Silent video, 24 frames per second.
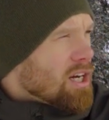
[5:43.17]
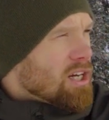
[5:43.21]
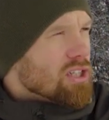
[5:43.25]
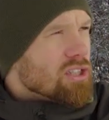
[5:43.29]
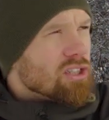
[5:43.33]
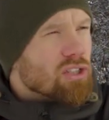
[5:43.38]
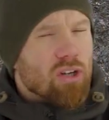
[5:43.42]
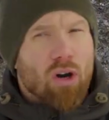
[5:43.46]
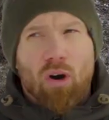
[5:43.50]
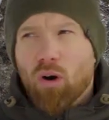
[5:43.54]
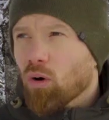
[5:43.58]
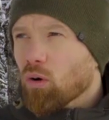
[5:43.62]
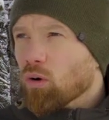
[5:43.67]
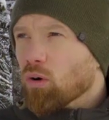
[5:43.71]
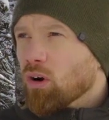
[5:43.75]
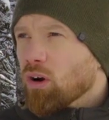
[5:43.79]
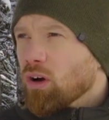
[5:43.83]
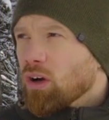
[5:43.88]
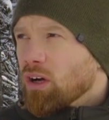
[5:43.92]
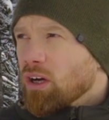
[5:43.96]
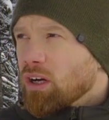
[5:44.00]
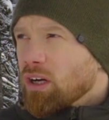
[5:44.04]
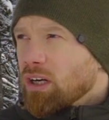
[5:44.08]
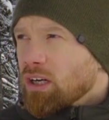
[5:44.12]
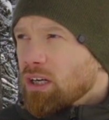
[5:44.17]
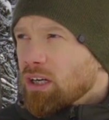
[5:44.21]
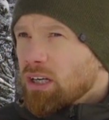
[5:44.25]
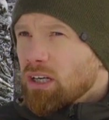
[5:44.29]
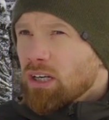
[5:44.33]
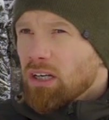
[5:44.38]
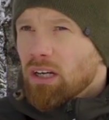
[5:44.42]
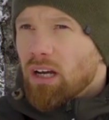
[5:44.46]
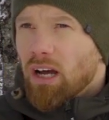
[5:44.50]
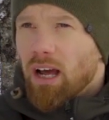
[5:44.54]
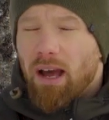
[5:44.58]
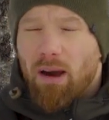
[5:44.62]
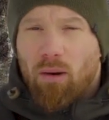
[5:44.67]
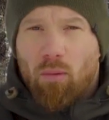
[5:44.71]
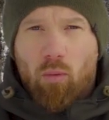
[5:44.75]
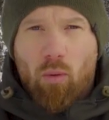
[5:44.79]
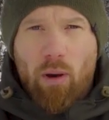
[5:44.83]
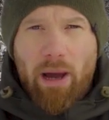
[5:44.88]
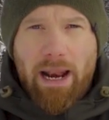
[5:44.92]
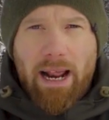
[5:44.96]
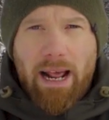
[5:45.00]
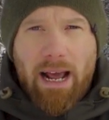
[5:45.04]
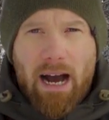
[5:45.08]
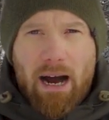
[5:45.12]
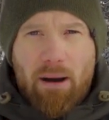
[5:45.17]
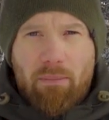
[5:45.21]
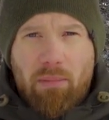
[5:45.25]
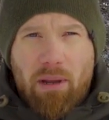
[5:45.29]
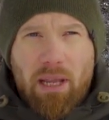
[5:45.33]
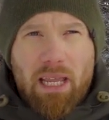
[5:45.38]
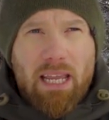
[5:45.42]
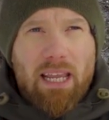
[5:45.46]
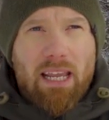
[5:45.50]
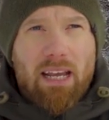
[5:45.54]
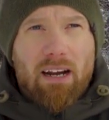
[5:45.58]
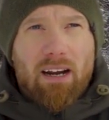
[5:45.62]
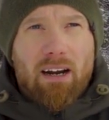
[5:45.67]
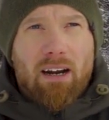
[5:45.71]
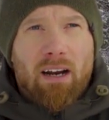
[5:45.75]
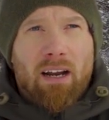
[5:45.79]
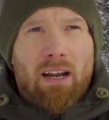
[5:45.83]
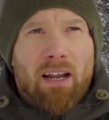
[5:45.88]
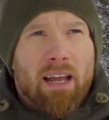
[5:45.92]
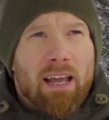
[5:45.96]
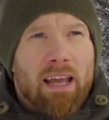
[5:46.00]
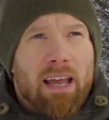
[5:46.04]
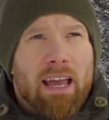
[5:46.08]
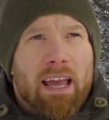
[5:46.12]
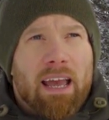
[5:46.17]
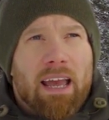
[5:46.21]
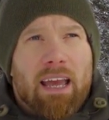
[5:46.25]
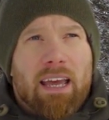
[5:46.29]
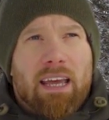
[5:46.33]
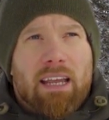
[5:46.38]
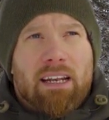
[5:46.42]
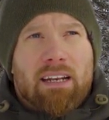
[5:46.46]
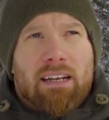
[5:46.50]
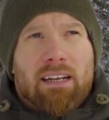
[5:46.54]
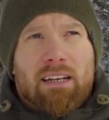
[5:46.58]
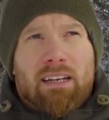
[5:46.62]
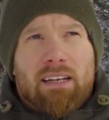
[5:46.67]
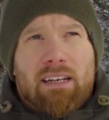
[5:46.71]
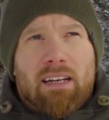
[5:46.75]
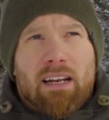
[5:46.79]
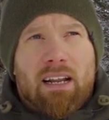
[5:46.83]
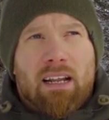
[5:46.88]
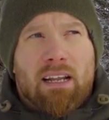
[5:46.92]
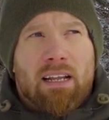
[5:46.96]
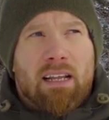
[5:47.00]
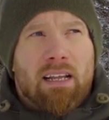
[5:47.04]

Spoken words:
So where I am here in